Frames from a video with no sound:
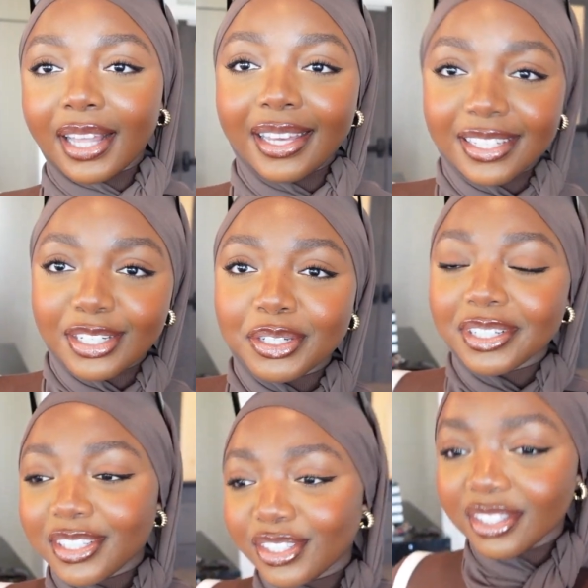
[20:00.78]
light in here
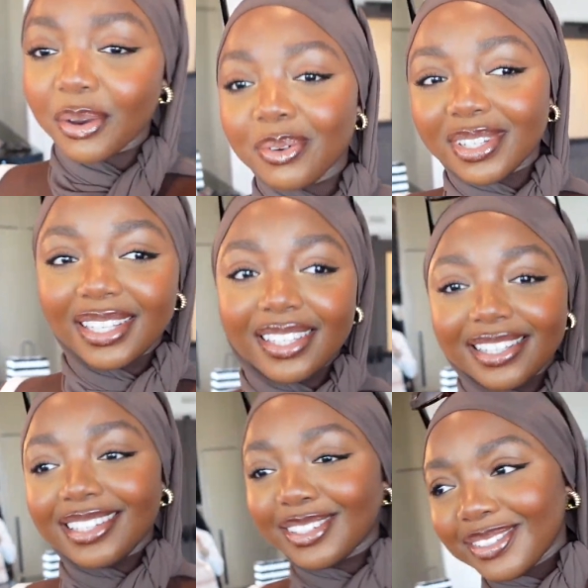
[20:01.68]
is
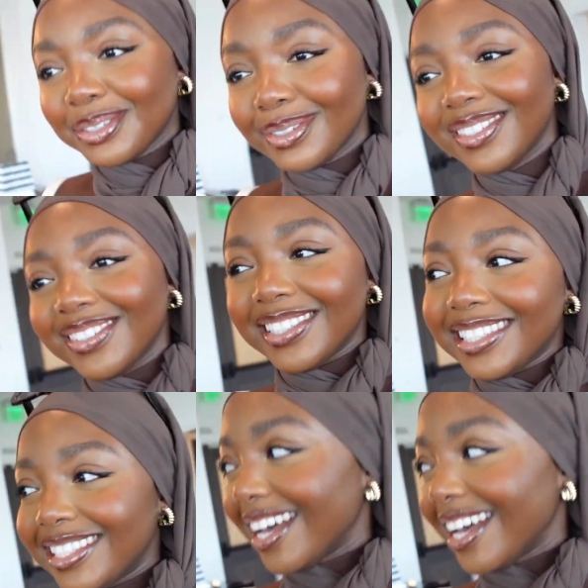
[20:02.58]
so cute.